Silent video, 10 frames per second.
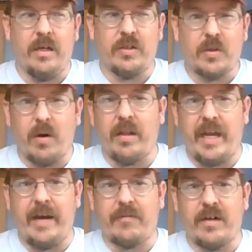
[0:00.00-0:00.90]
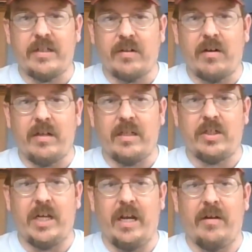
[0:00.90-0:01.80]
shortly after I started the
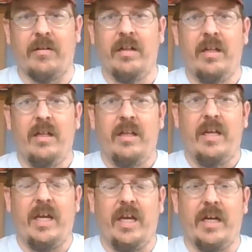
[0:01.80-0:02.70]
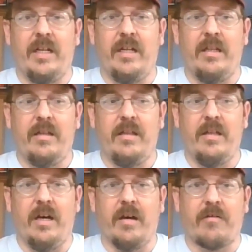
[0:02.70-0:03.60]
channel, and
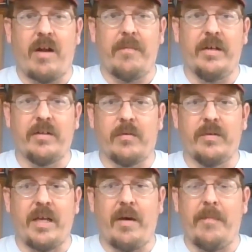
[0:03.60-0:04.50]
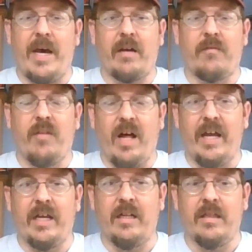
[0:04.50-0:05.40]
crop duster was out back
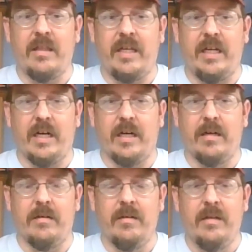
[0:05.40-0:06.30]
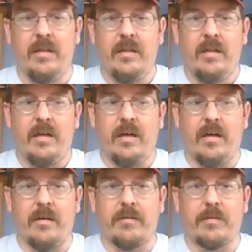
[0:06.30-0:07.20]
flying the
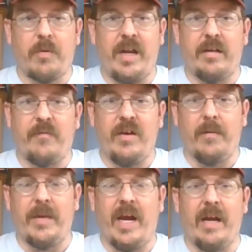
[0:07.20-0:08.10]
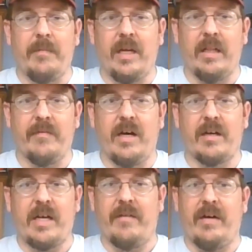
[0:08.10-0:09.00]
spraying the field behind me. I live
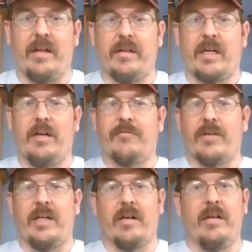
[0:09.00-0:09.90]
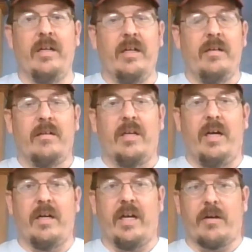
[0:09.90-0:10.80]
out kind of out in the country here.
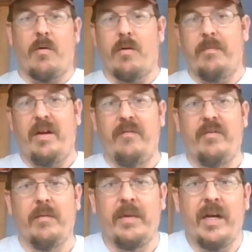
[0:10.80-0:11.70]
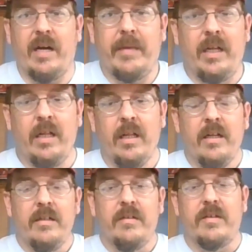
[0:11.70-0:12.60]
Got a corn and bean field behind me.
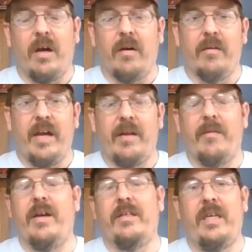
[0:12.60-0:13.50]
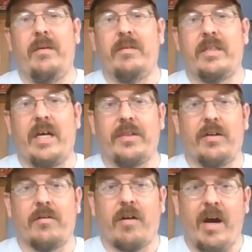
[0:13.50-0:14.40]
So, anyways, he was out
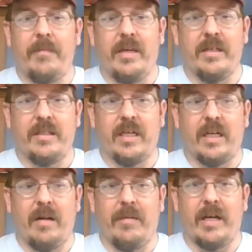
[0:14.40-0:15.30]
there crop dusting, and I'm